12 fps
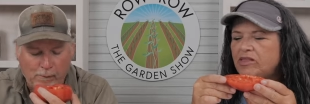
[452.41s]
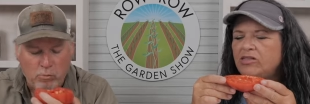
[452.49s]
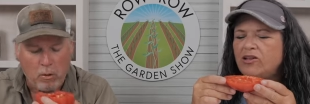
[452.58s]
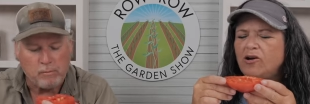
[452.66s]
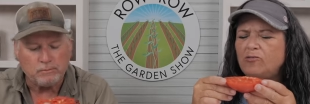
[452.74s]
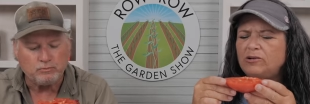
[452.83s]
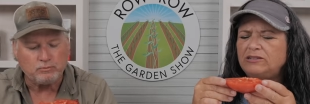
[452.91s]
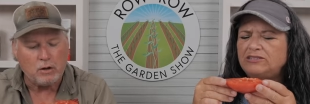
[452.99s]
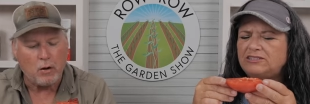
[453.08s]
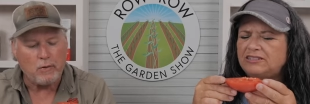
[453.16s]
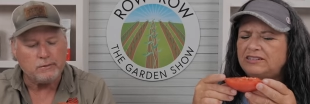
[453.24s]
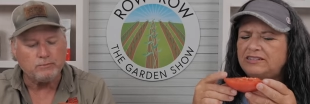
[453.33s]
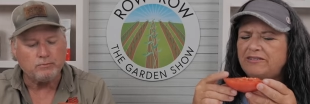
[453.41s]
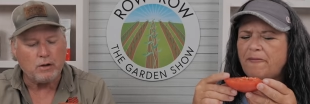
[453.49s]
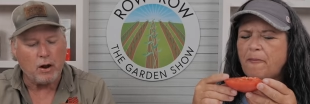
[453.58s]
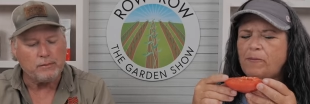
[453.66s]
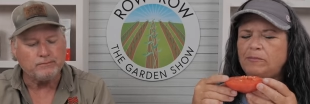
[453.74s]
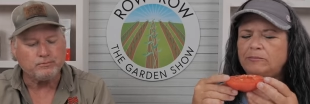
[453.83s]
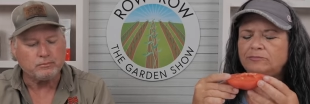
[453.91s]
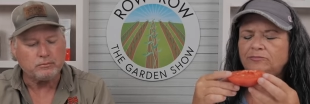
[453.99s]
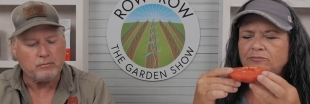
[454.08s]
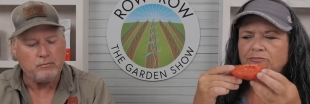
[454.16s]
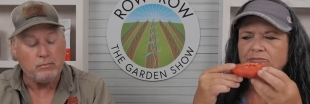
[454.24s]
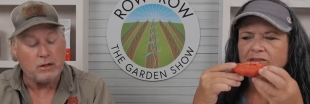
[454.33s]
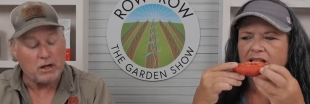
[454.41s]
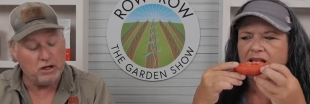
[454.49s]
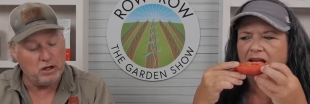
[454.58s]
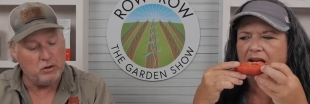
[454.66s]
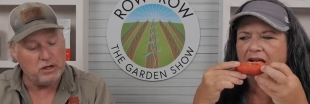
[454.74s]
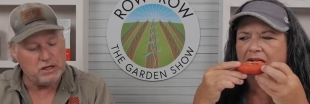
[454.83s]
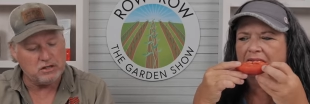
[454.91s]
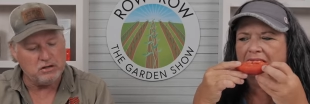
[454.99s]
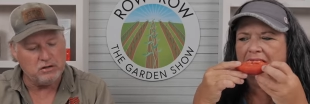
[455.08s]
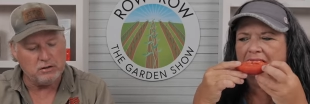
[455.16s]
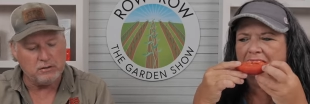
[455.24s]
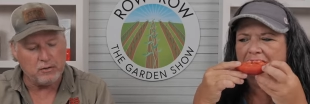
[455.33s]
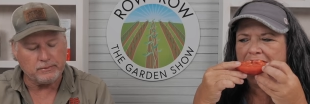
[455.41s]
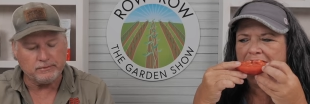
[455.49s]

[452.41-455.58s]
Speaker 1: Not real acidic.
Speaker 2: You know, it is good.